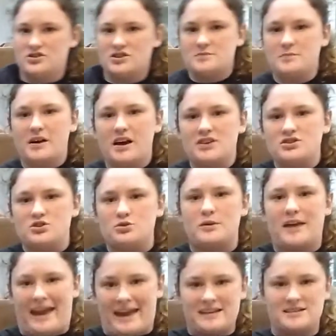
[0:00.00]
Just because
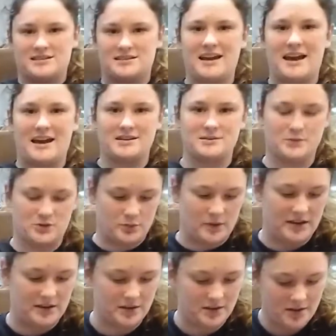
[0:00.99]
you can stand
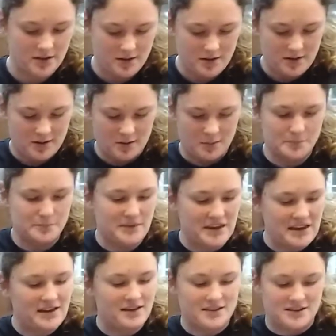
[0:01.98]
between
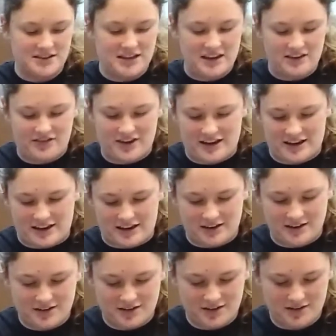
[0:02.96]
me and the TV.